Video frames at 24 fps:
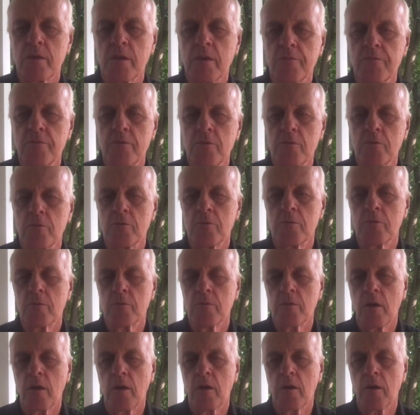If
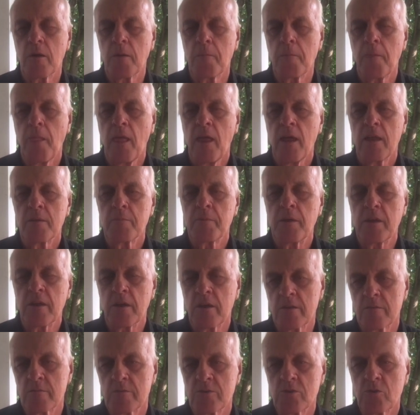you, are, um, depending
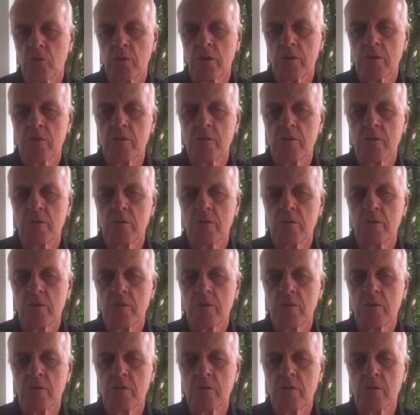on the resort,